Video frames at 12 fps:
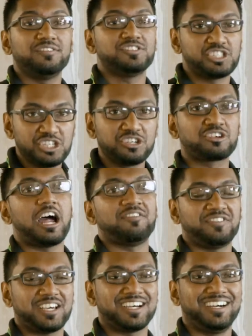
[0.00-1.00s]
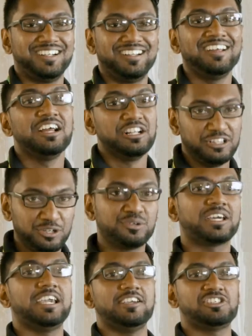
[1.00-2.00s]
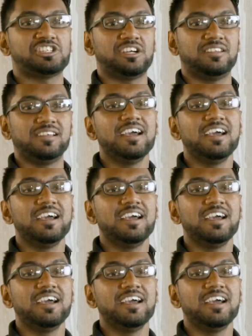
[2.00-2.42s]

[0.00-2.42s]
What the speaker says: geographical location.